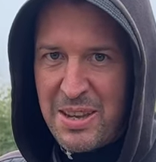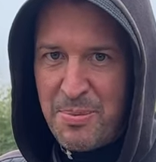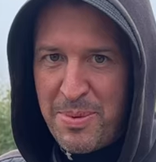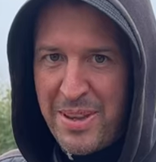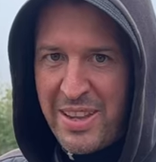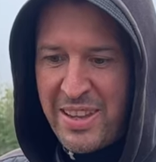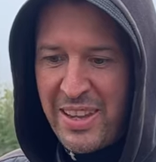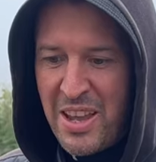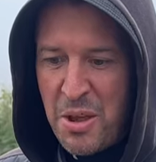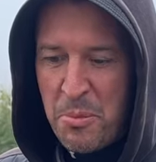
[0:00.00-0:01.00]
keep him here
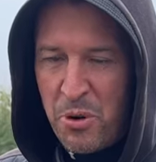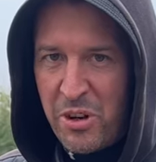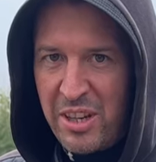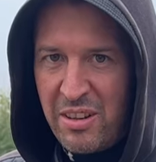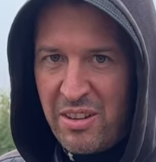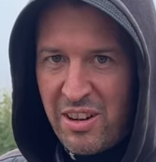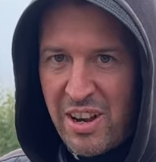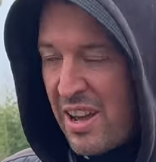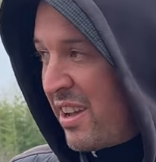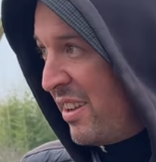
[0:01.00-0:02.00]
morning noon
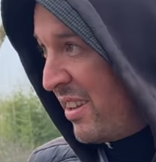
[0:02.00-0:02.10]
and night